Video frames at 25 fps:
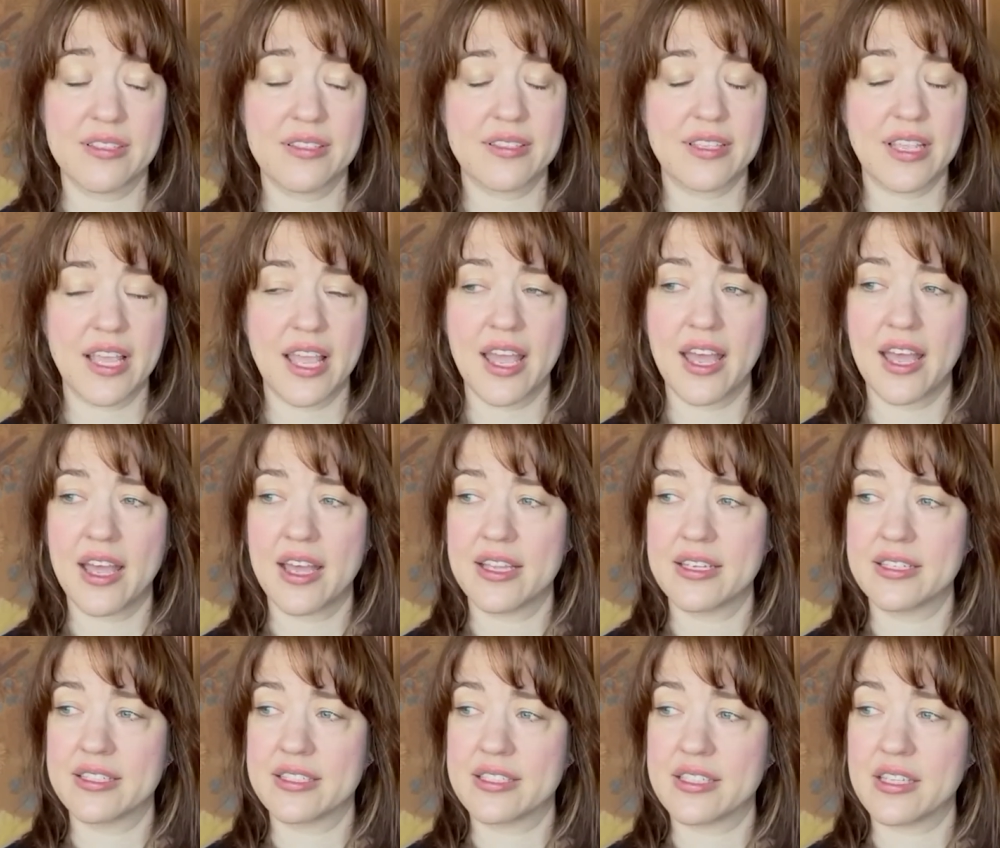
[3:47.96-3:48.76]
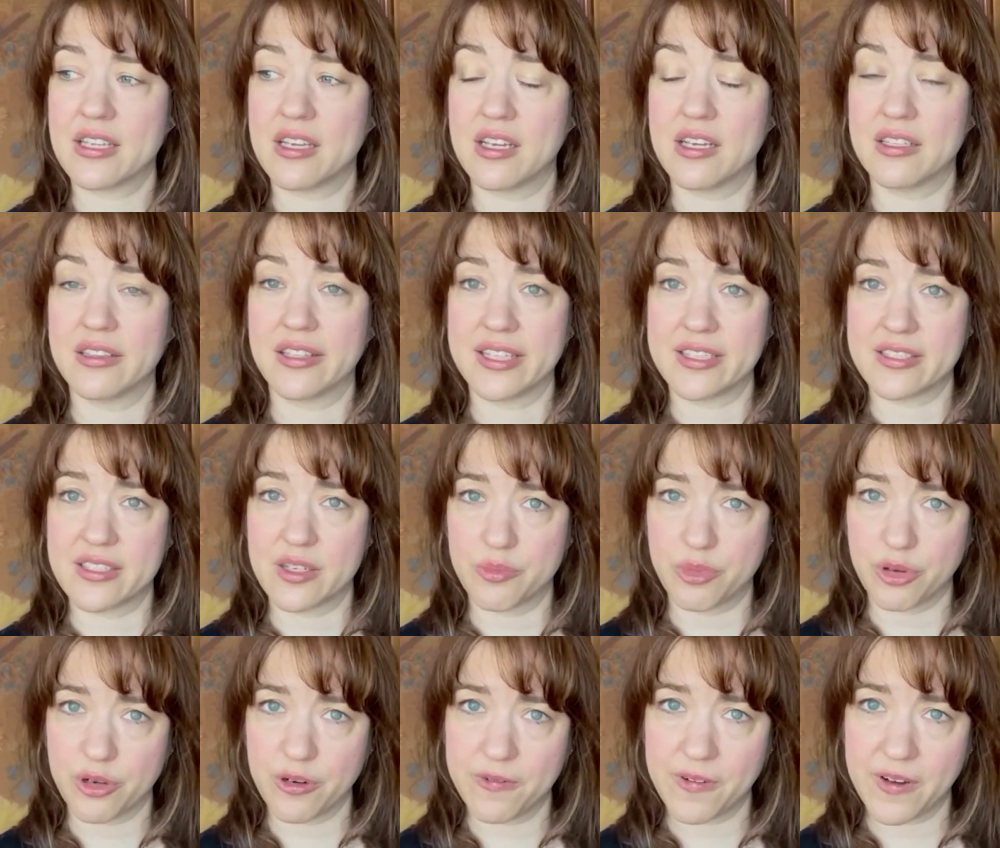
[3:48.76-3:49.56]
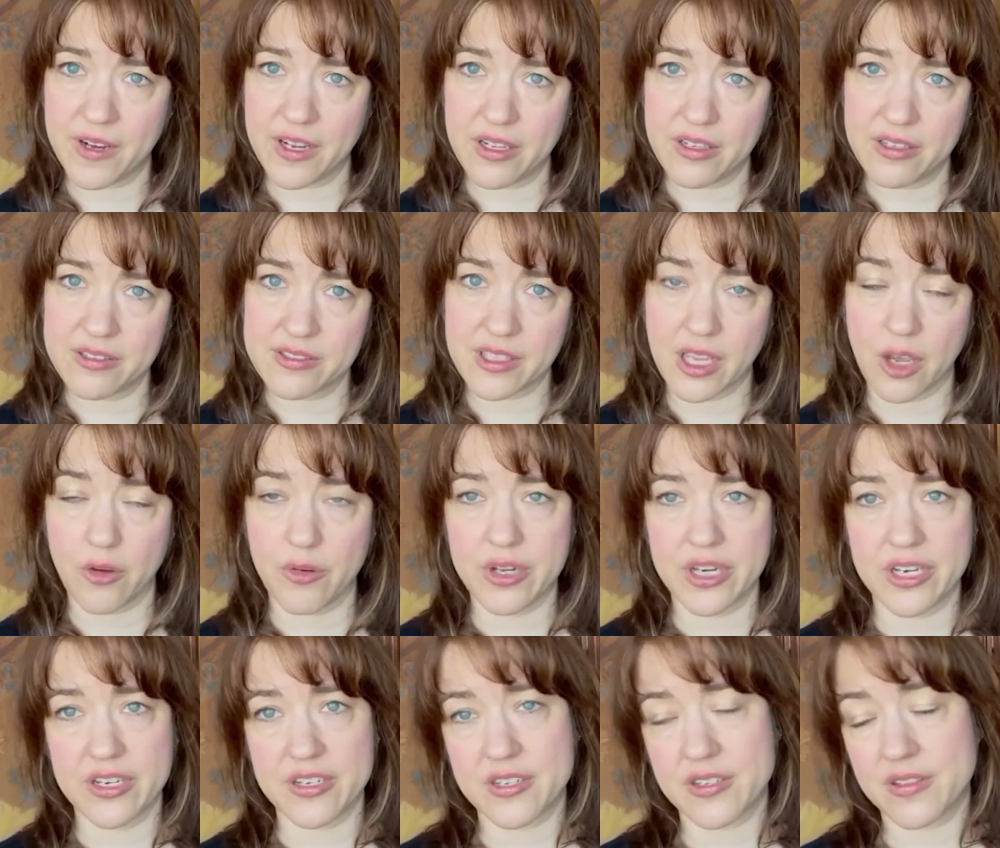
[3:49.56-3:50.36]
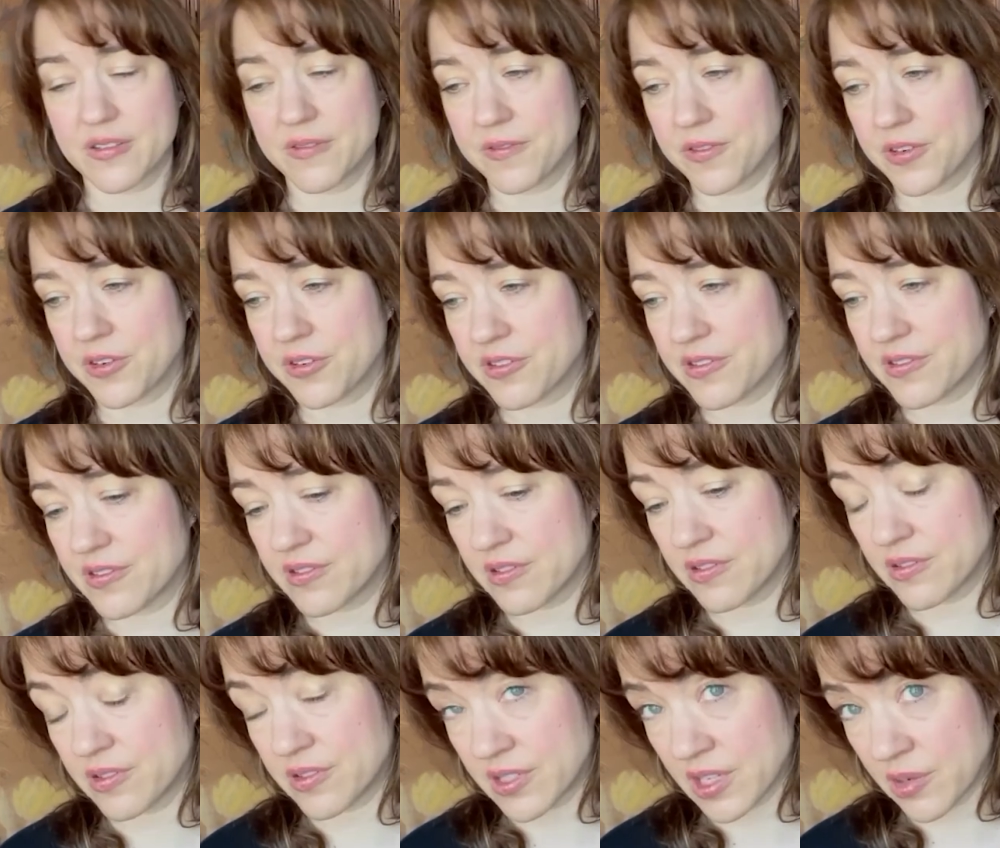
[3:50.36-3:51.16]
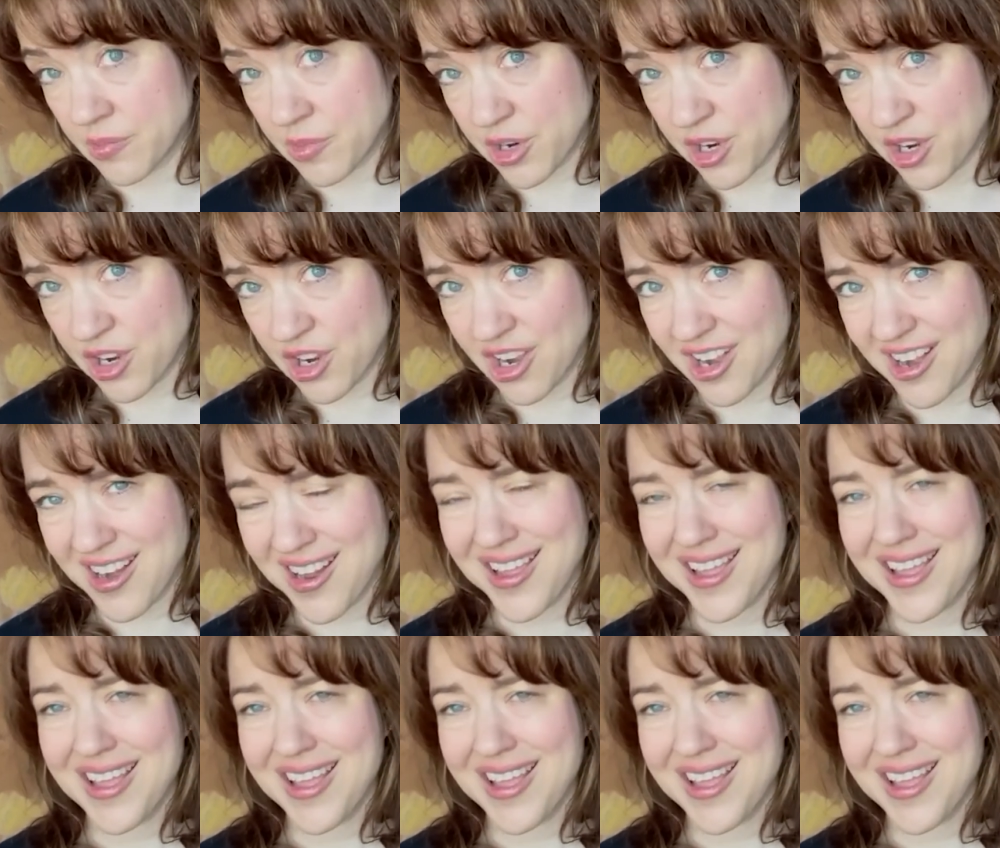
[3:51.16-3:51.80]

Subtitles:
and LinkedIn profiles going into the first summer.